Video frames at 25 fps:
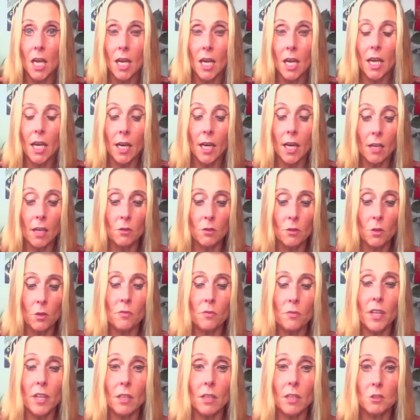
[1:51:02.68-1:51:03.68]
And I don't know
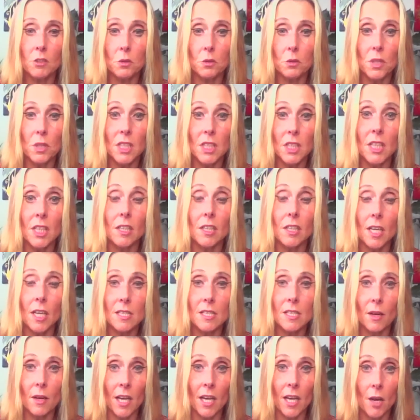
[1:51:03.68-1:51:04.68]
if I can do it here. That's
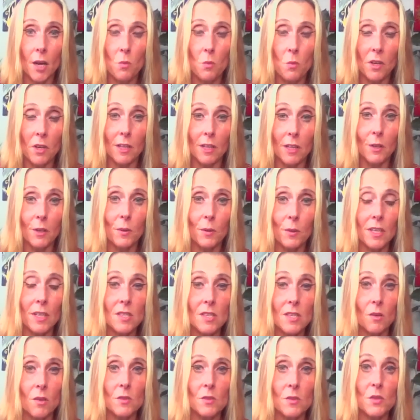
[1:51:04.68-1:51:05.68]
why I wanted Lucas
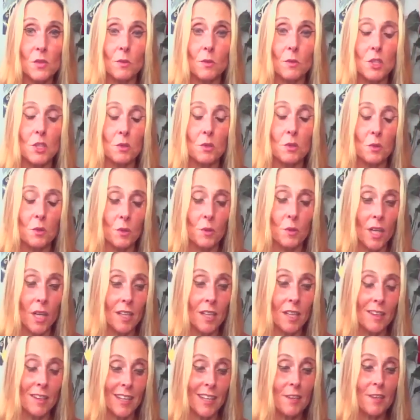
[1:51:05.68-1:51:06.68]
also to
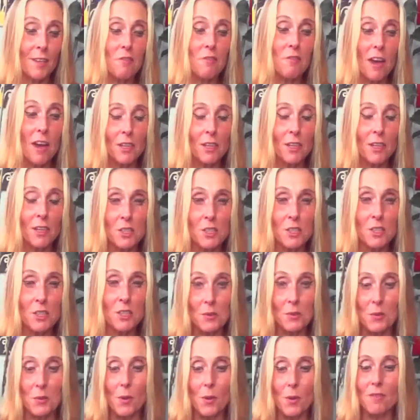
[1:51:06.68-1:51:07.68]
invite
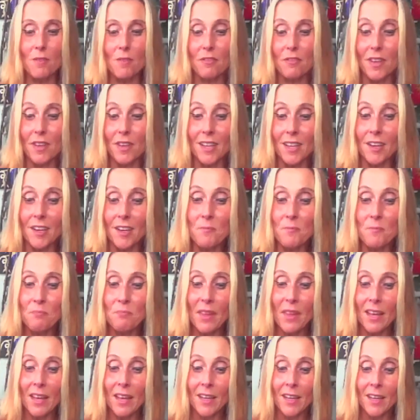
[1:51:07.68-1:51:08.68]
you with
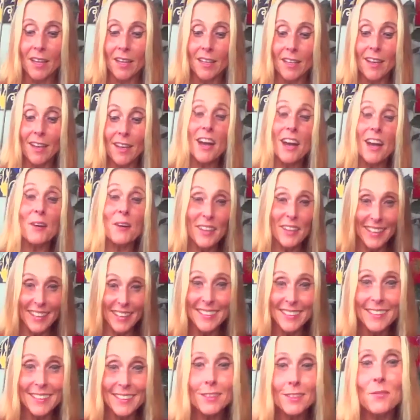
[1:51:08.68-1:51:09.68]

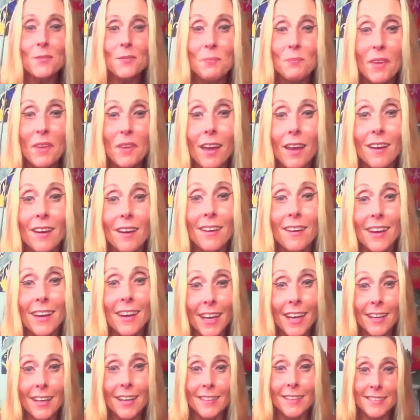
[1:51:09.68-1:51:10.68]
Laugen.
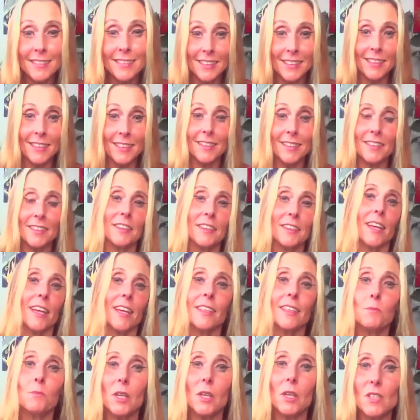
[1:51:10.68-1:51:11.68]

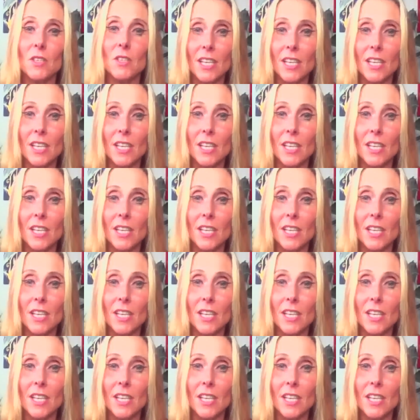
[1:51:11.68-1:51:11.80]
And because I